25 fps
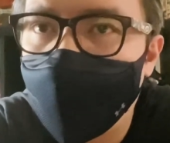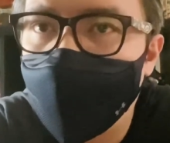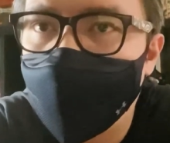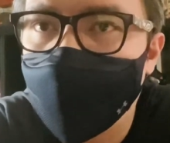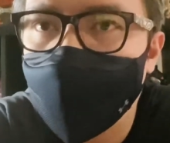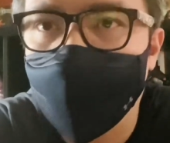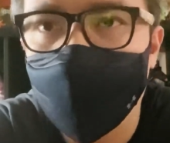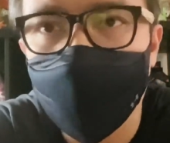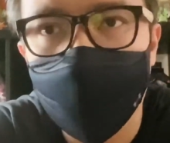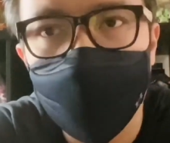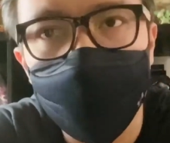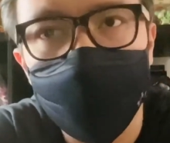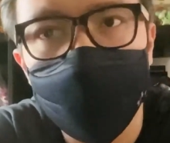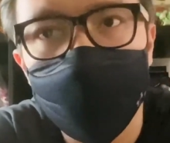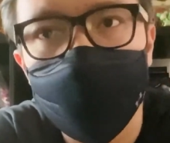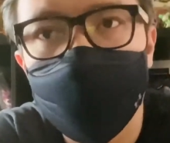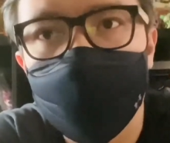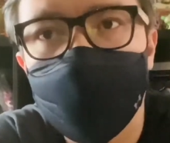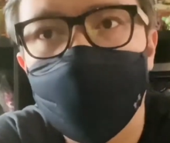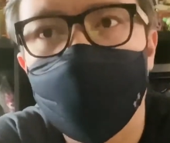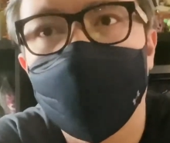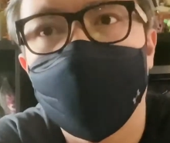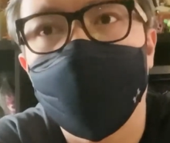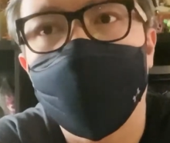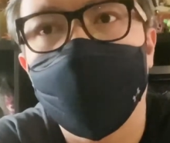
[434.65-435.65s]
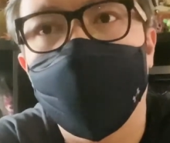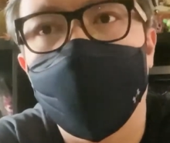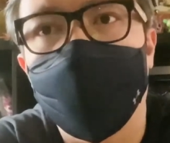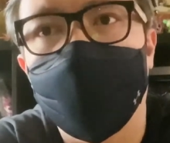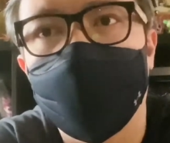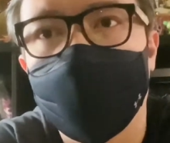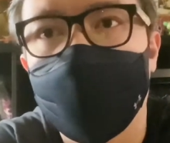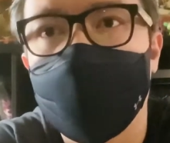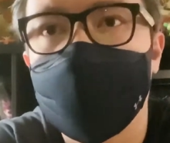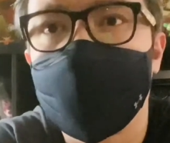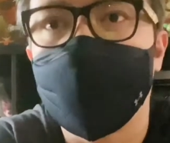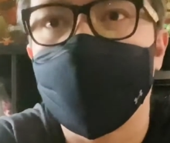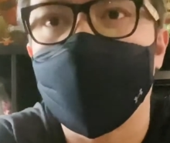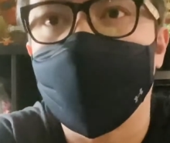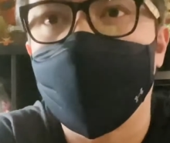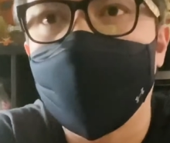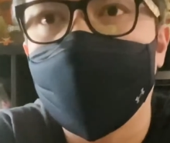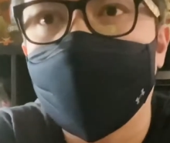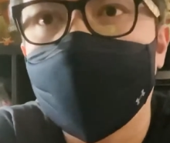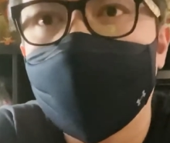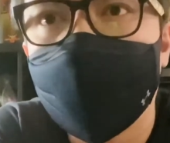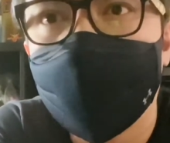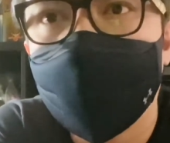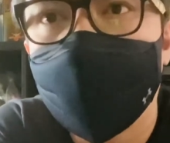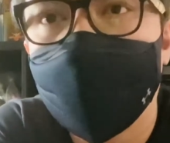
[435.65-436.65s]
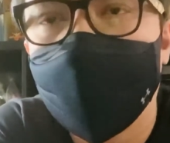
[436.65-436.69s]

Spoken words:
Cool, so I guess it works.